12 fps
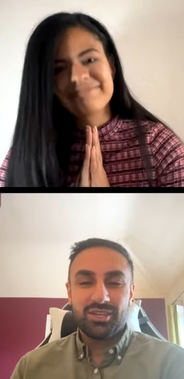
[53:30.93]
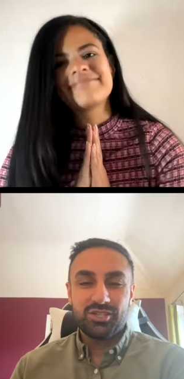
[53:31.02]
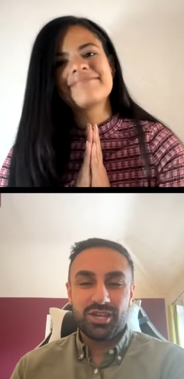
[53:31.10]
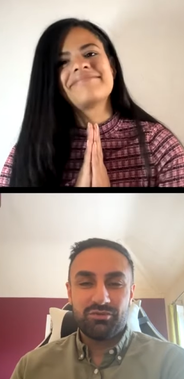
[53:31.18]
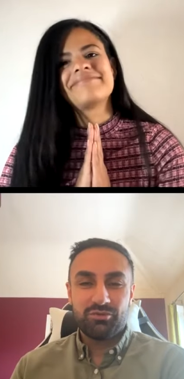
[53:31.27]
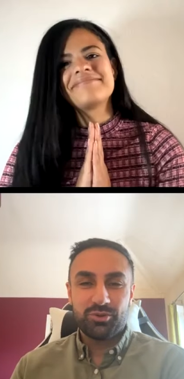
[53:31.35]

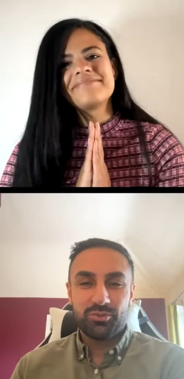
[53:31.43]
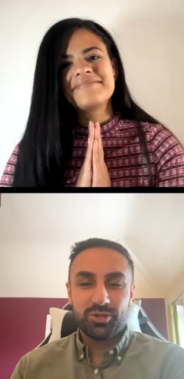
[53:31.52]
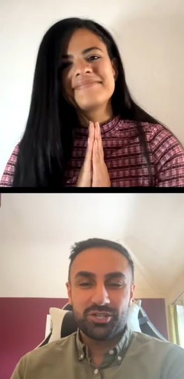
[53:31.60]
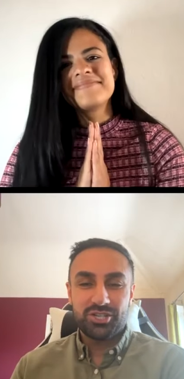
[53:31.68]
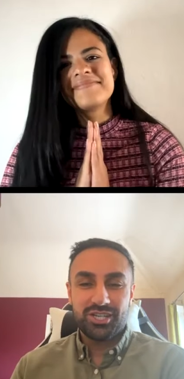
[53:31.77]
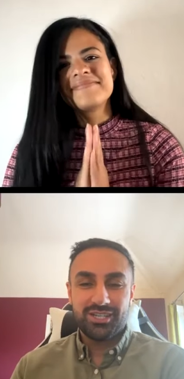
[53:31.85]
Speaker 1: everyone
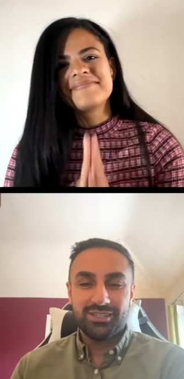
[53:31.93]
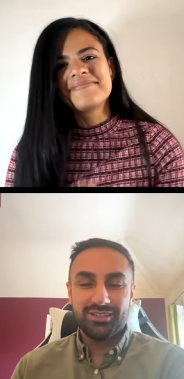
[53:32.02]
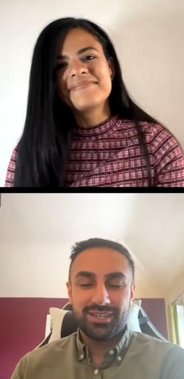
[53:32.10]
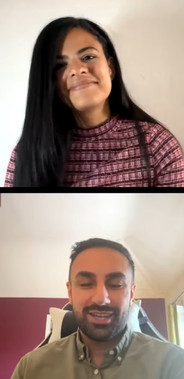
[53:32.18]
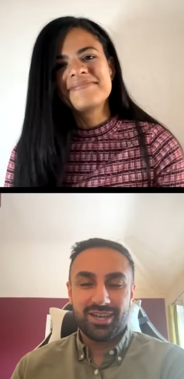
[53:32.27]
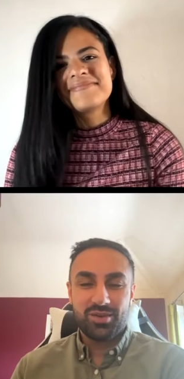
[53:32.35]
watching.
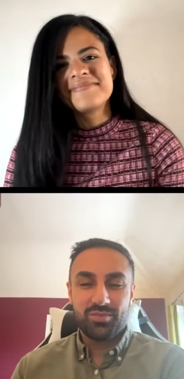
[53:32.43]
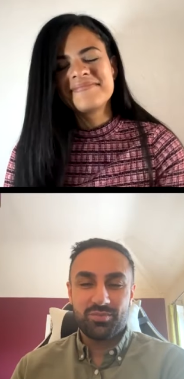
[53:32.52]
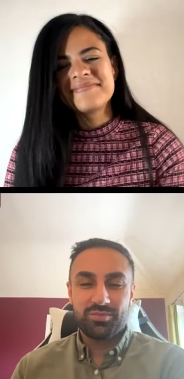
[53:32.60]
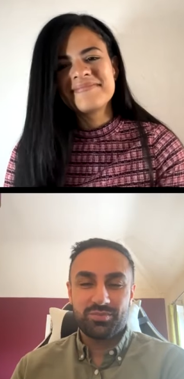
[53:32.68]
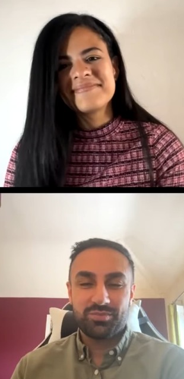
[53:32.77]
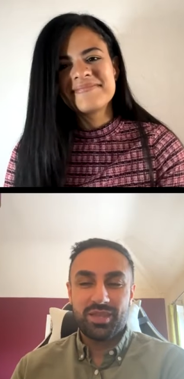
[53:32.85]

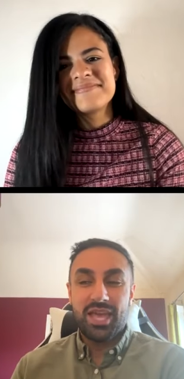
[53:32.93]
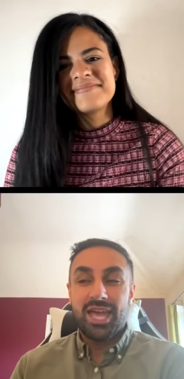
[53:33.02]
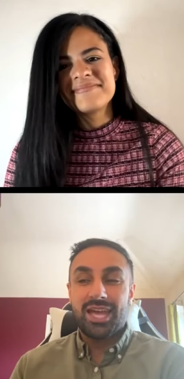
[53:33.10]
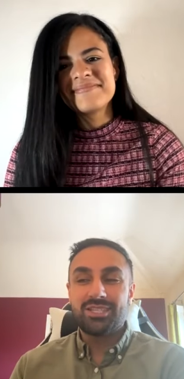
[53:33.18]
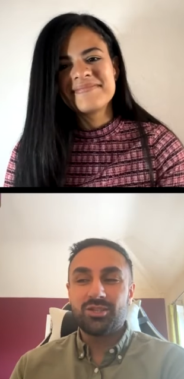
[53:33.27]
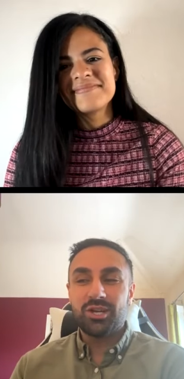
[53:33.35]
Um,
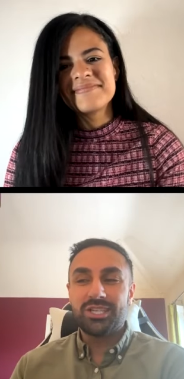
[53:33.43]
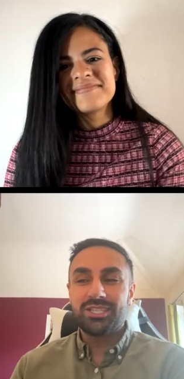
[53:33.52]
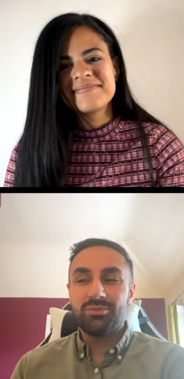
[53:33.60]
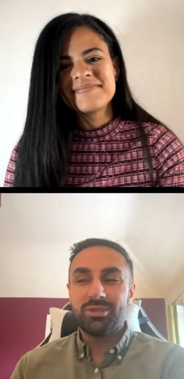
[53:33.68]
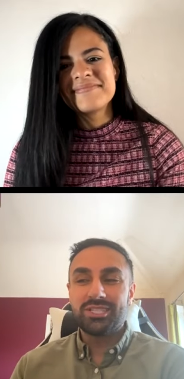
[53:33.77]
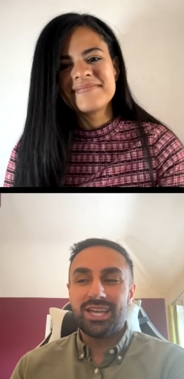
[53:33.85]
it's it's
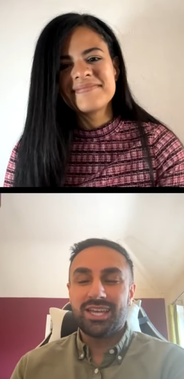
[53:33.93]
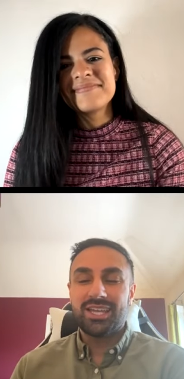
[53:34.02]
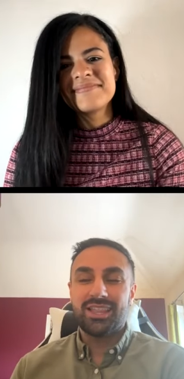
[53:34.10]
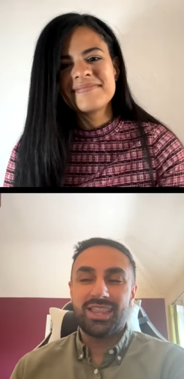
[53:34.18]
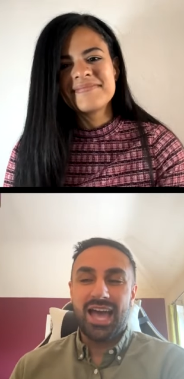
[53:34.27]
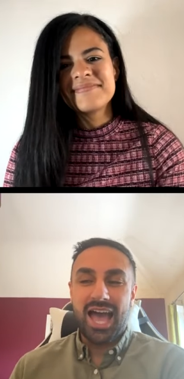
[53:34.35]
almost like
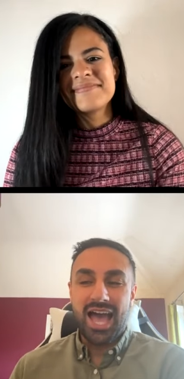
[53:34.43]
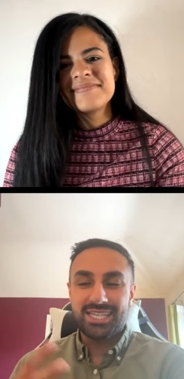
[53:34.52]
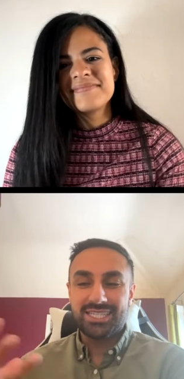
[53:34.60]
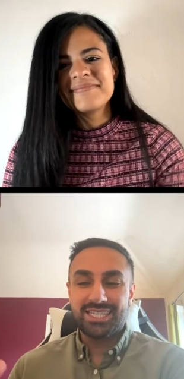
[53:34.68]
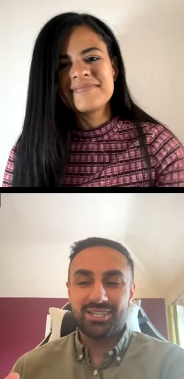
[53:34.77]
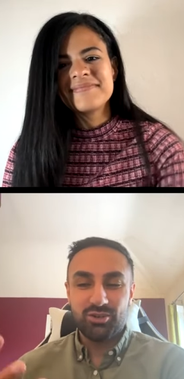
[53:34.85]
the
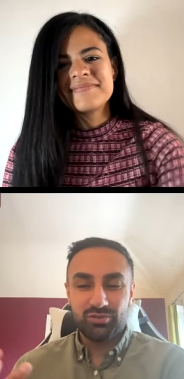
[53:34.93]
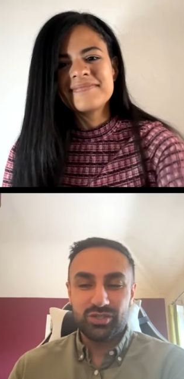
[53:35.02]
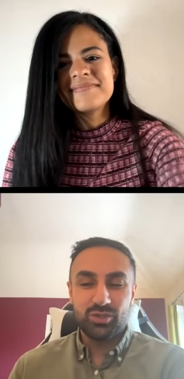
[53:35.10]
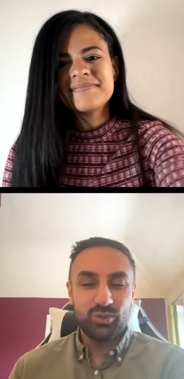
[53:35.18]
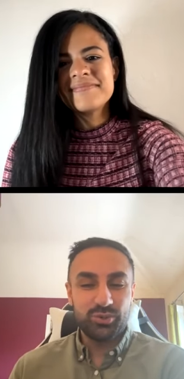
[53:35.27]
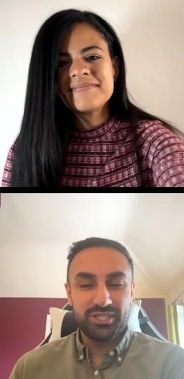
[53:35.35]
asking of the
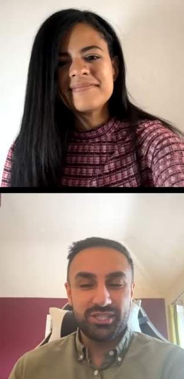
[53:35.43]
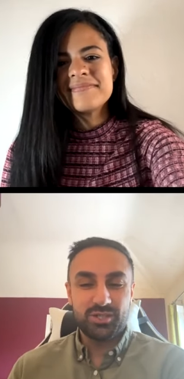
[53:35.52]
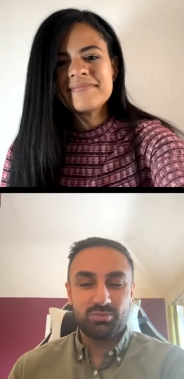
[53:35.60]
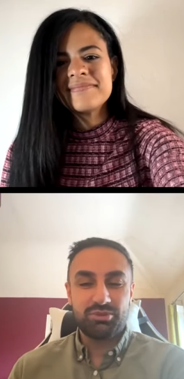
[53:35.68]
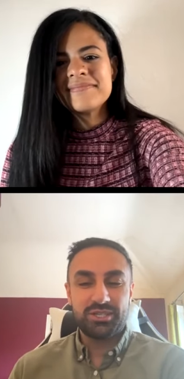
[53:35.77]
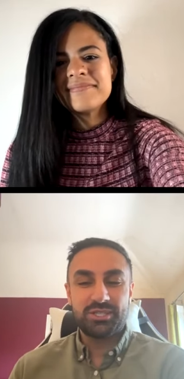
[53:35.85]
audience
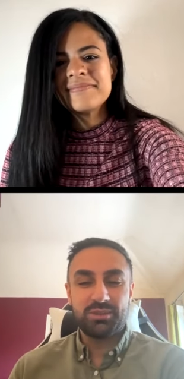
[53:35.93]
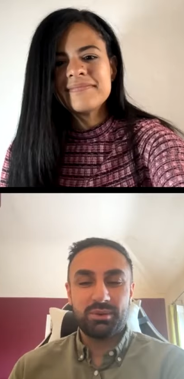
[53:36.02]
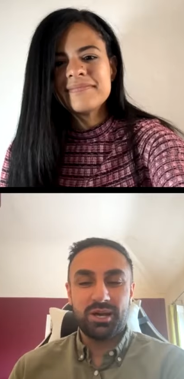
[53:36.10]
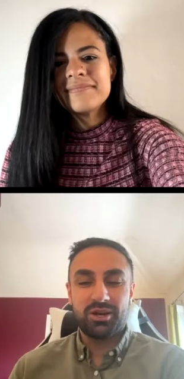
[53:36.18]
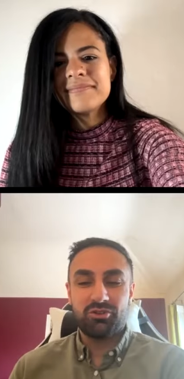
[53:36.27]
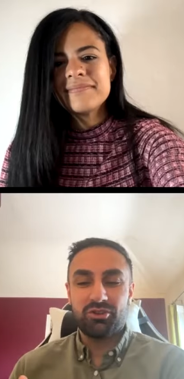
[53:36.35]
brings
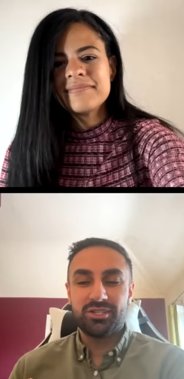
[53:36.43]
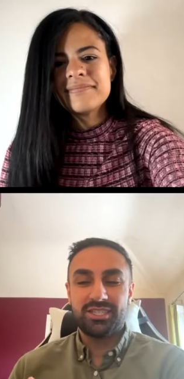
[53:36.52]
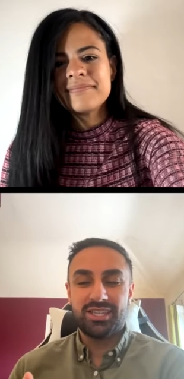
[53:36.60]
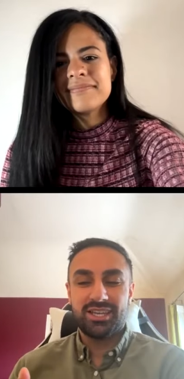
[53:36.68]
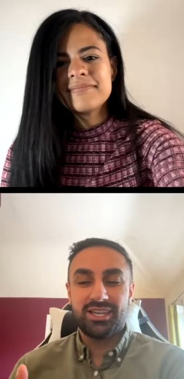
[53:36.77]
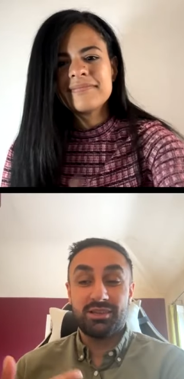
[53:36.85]
across
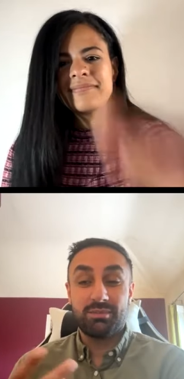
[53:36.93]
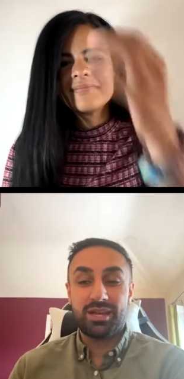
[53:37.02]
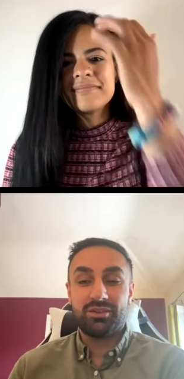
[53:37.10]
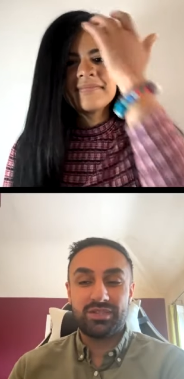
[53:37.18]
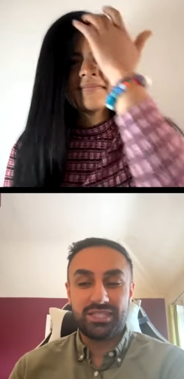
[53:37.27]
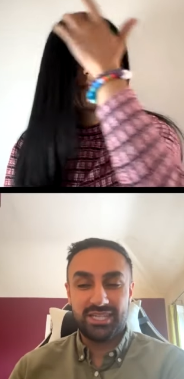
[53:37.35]
the the
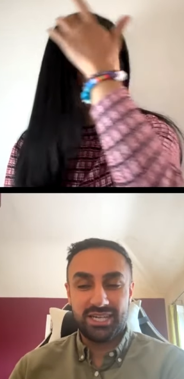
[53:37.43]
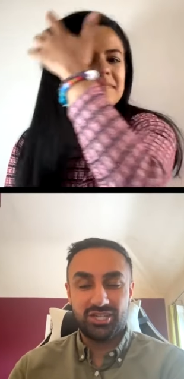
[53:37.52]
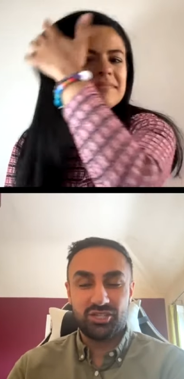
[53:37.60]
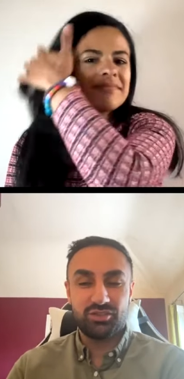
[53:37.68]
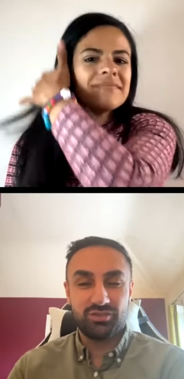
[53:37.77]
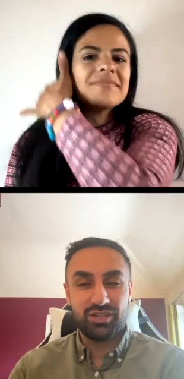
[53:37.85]

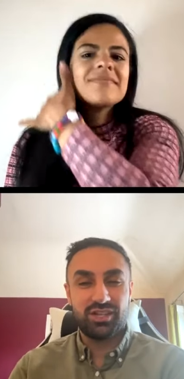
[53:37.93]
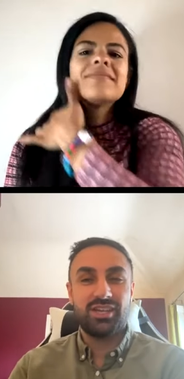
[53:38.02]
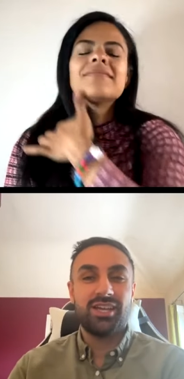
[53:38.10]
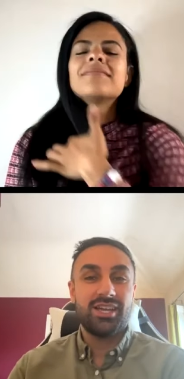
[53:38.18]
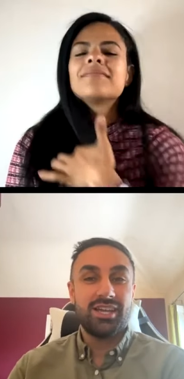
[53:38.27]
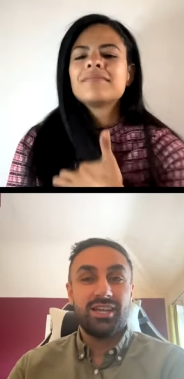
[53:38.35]
manifestation of the
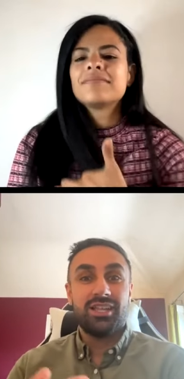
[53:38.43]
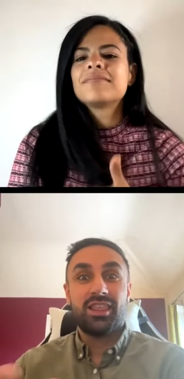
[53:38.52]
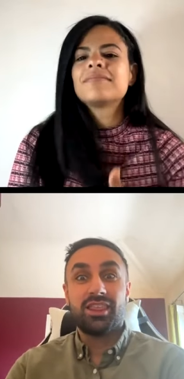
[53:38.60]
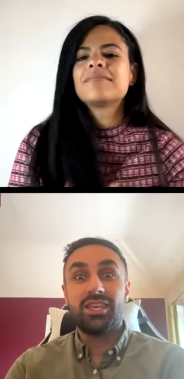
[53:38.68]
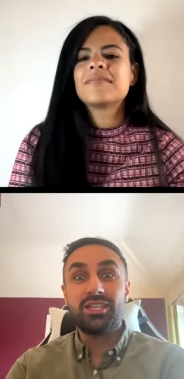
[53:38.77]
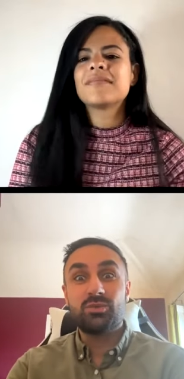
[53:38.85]
the
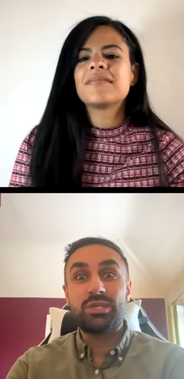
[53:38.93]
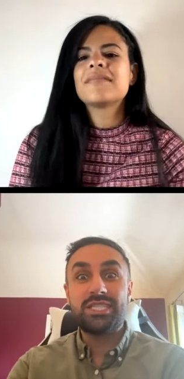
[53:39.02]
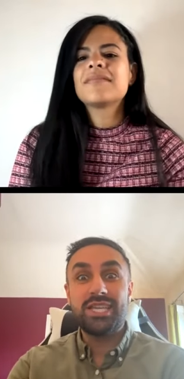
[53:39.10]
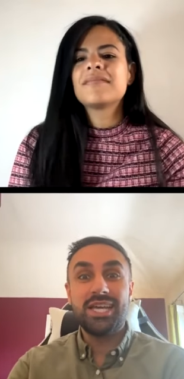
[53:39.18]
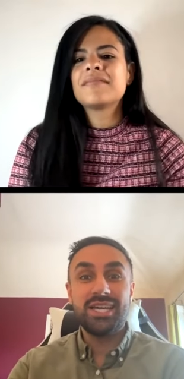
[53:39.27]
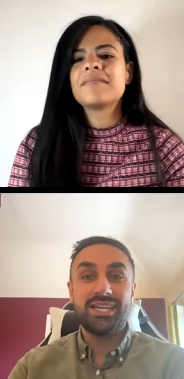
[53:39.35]
things we
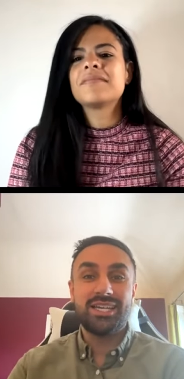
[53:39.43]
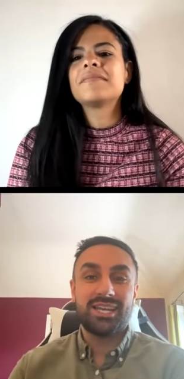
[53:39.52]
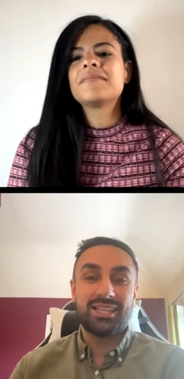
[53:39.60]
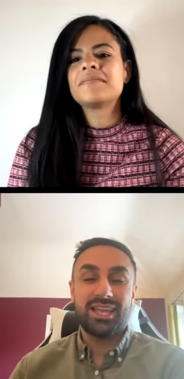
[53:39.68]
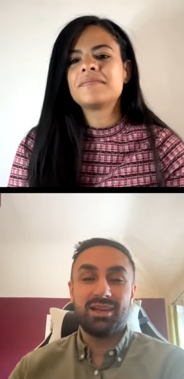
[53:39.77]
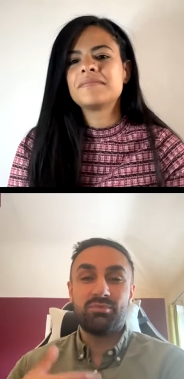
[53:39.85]
say. Like
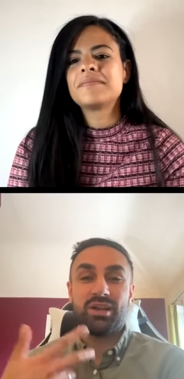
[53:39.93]
they